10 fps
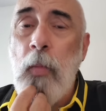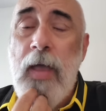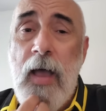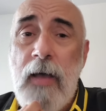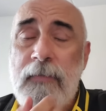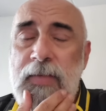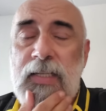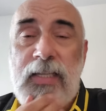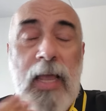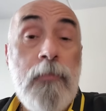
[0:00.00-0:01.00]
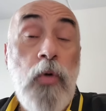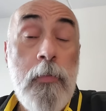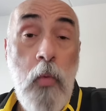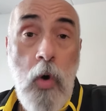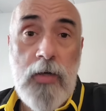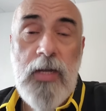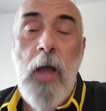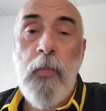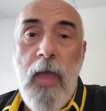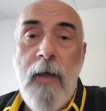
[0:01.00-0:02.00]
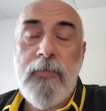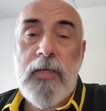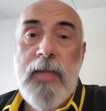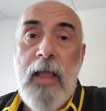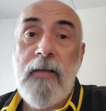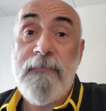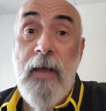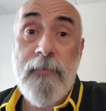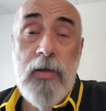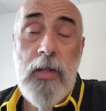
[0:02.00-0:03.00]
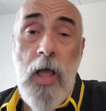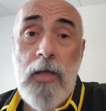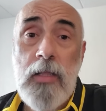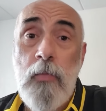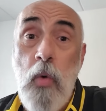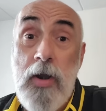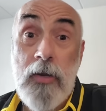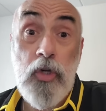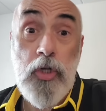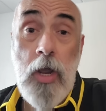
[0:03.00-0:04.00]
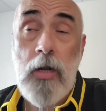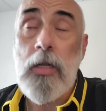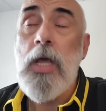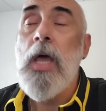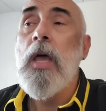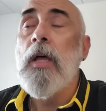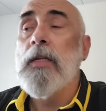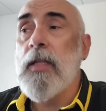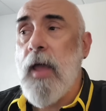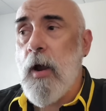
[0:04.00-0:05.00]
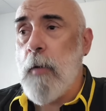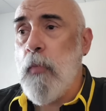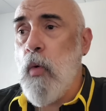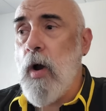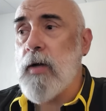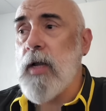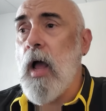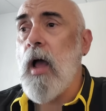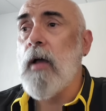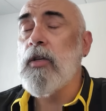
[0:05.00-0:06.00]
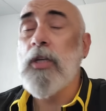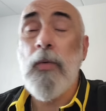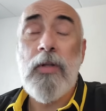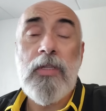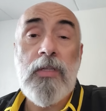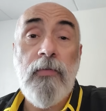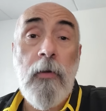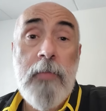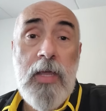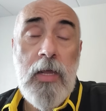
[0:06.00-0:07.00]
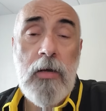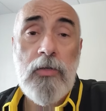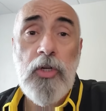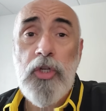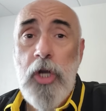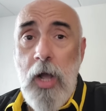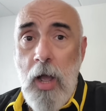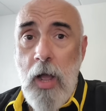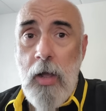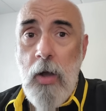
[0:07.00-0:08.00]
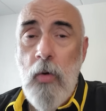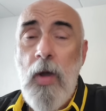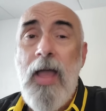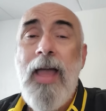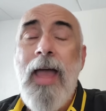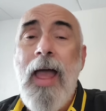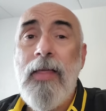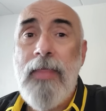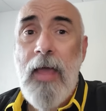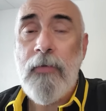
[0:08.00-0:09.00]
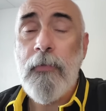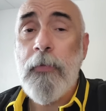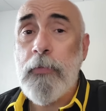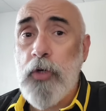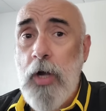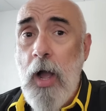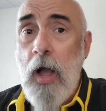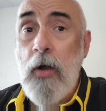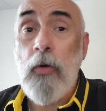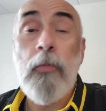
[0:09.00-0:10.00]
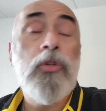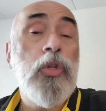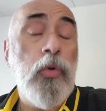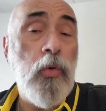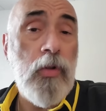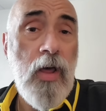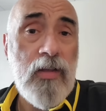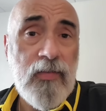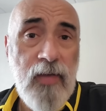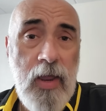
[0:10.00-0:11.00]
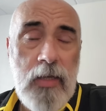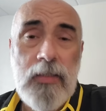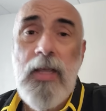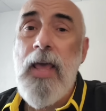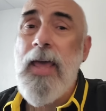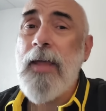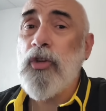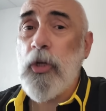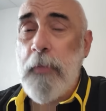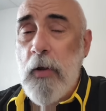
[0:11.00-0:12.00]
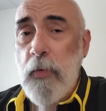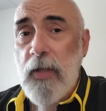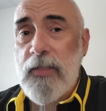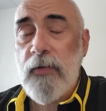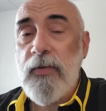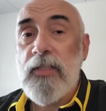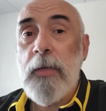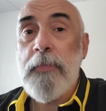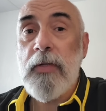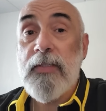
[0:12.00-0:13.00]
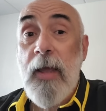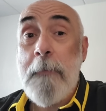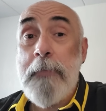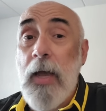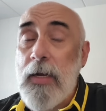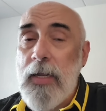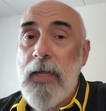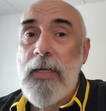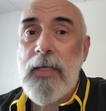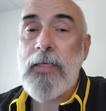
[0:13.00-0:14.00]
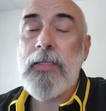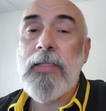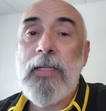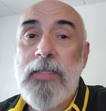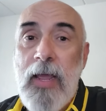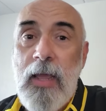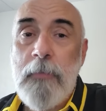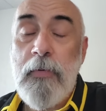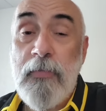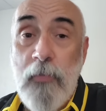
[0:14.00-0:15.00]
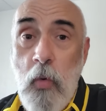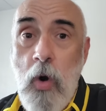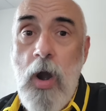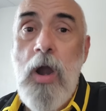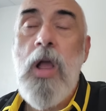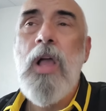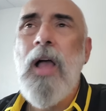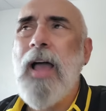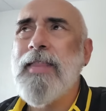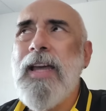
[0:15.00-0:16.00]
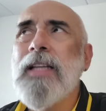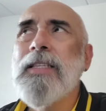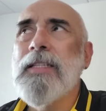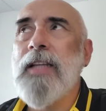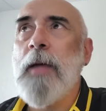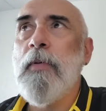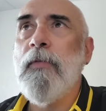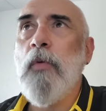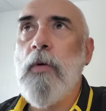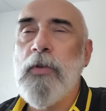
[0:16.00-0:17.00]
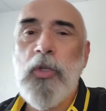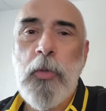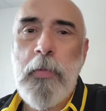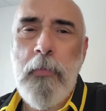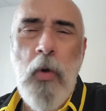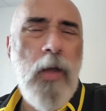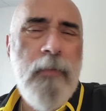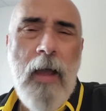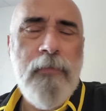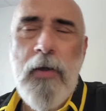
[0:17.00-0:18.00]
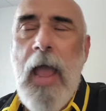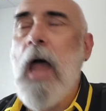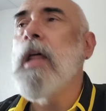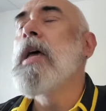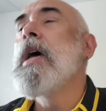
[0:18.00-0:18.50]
We have the same report time. We have to take a 5 o'clock in the morning shuttle to the airport. So it's from here to Chicago and then from Chicago to Las Vegas. It should be a relatively simple day, but it is the day before, I think it's the day before the Super Bowl. I forget.